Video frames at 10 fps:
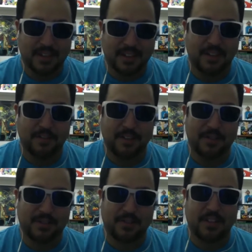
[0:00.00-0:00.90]
Like if
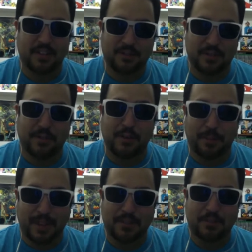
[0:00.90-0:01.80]
there's if you could play
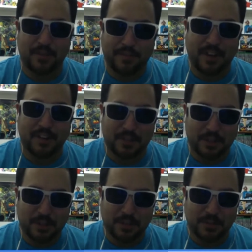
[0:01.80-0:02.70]
Street Fighter
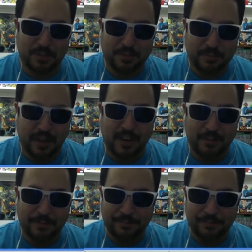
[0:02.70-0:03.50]
2, right?